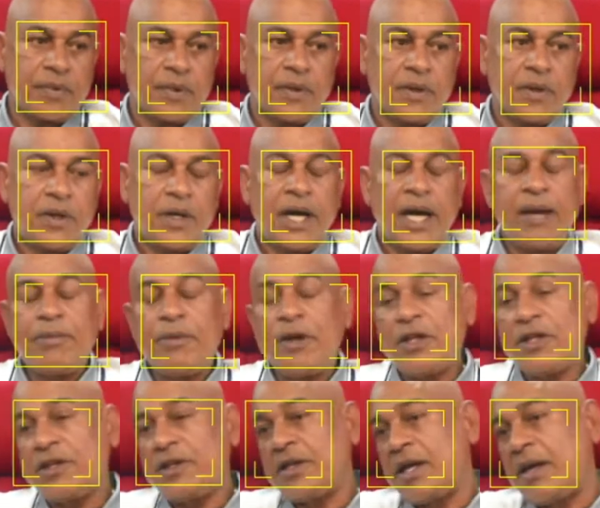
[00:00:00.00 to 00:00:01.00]
I'm
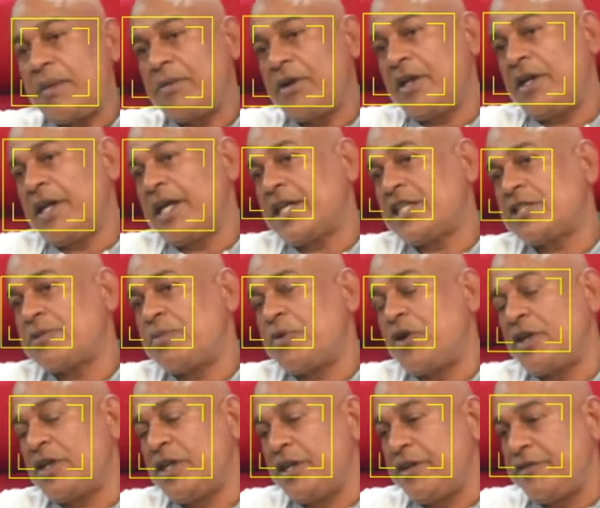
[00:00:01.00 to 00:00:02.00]
not an expert
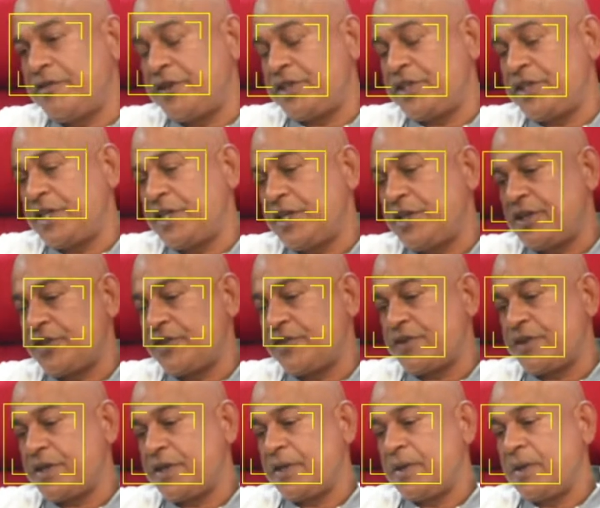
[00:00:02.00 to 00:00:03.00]
in the fishing industry.
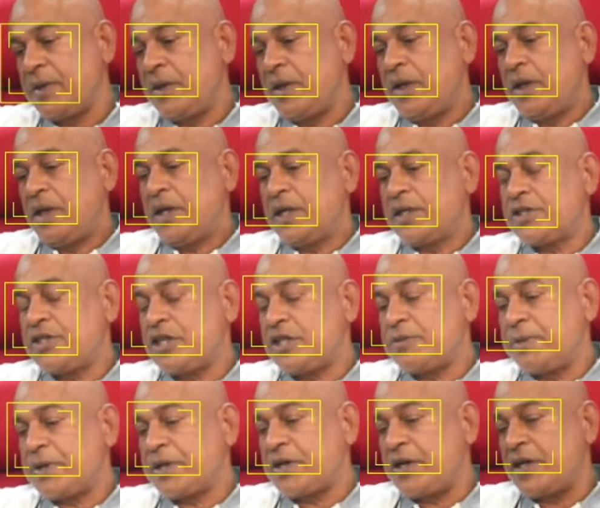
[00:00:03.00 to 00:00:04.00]
It's just
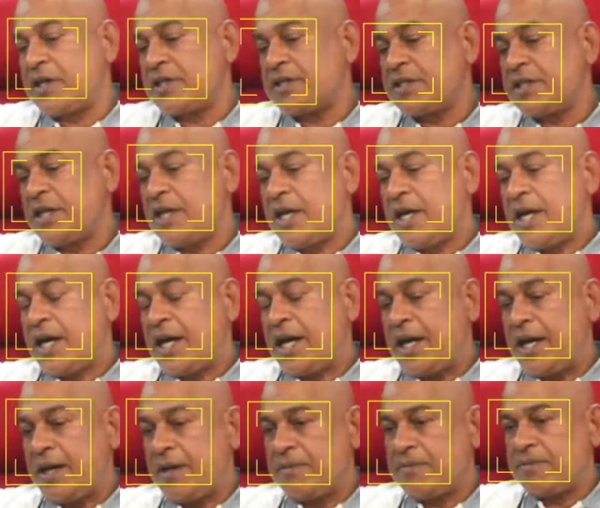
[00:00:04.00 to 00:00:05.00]
because
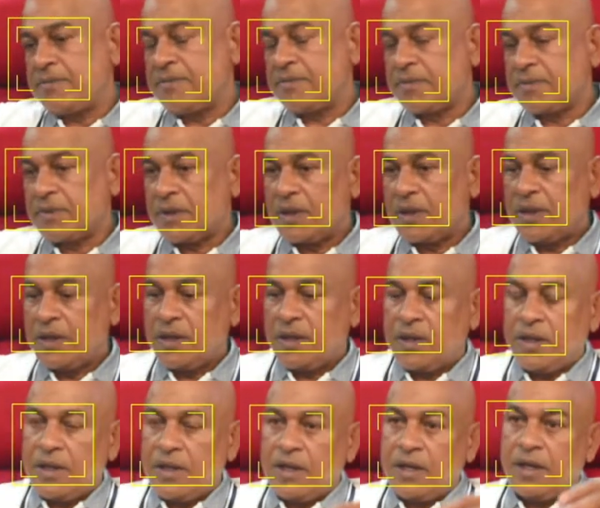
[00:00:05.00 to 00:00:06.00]
Mr.
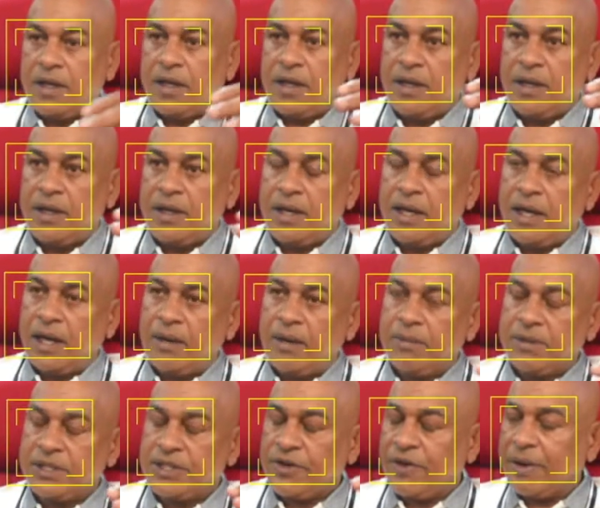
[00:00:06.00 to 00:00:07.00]

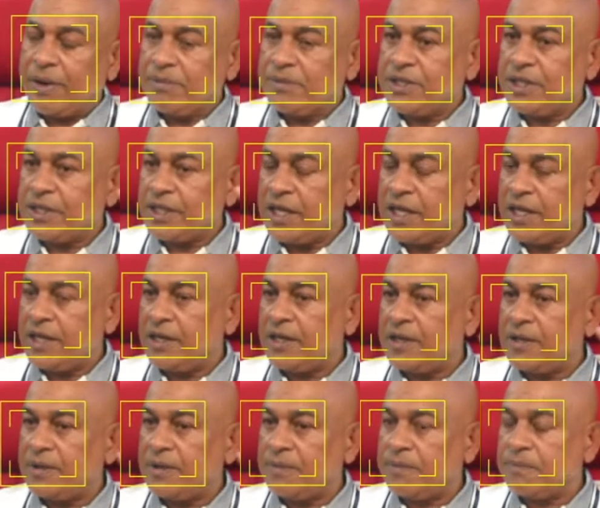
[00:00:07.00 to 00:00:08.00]
Ramjatan
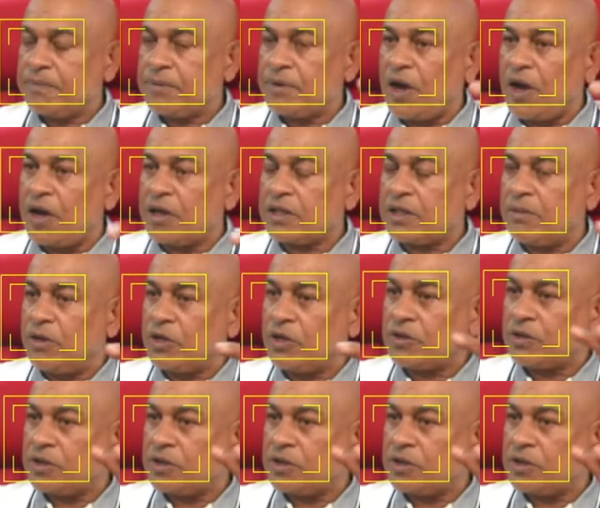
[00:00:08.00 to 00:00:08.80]
talked about